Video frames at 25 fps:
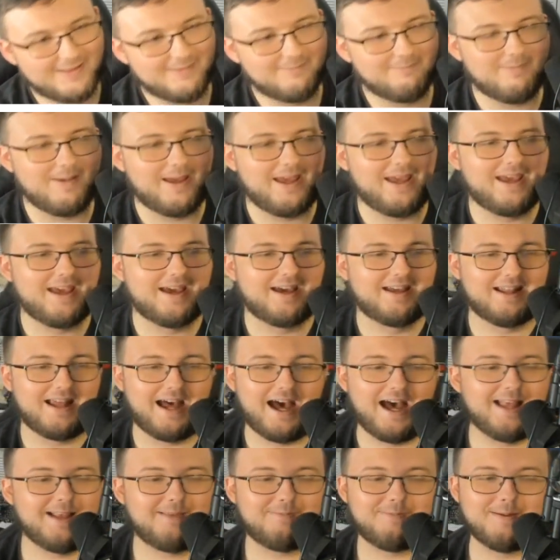Man,
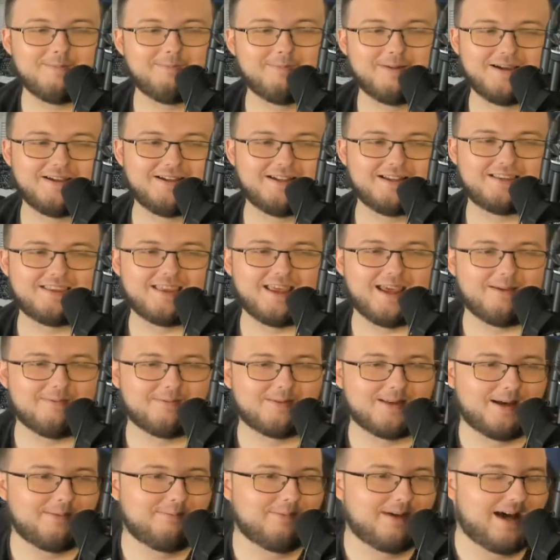I spend money in this game,
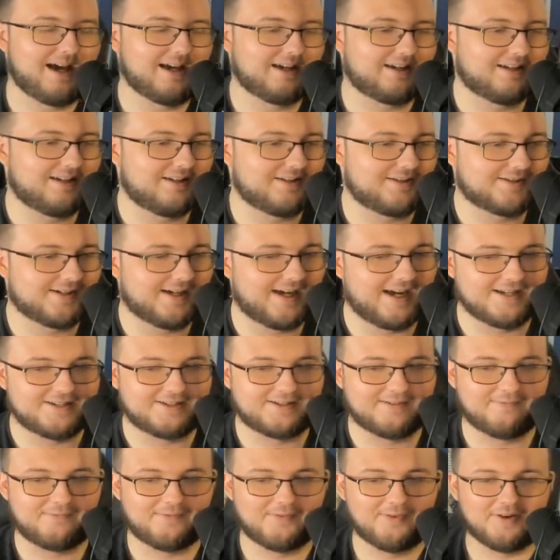so I'm not going to
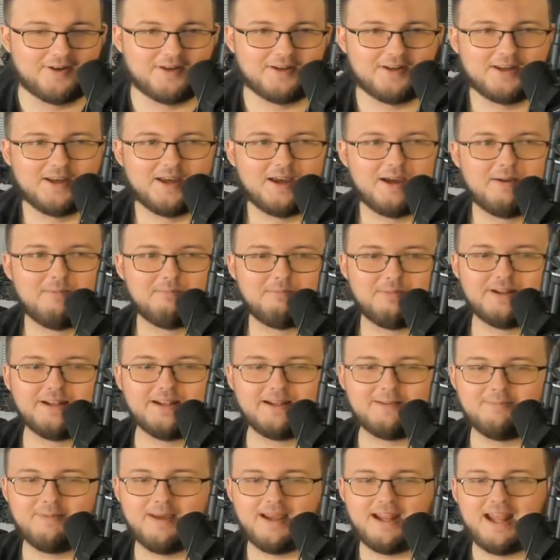trash him for it. But
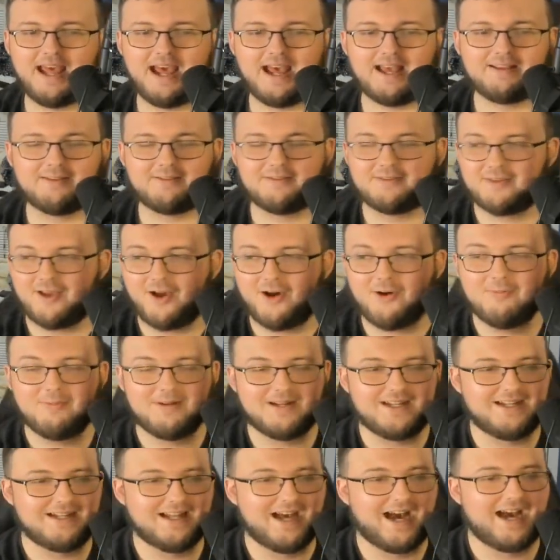this man has so
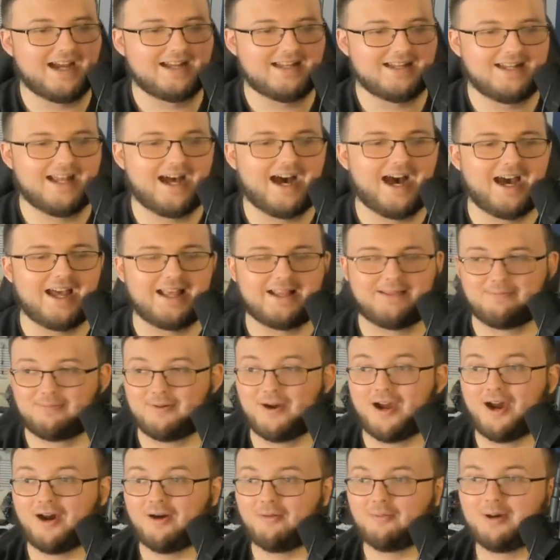many 99s,
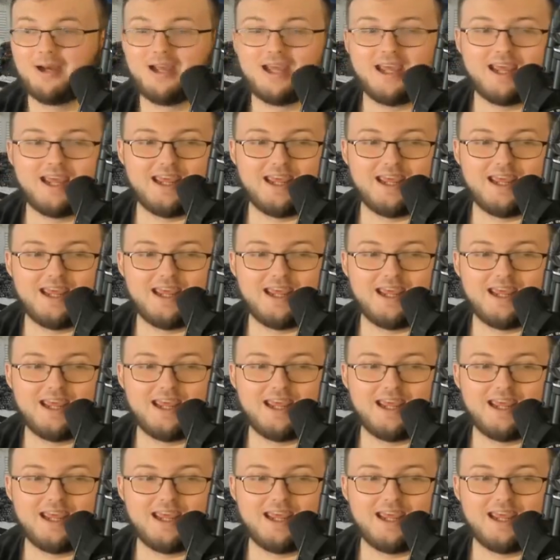bro.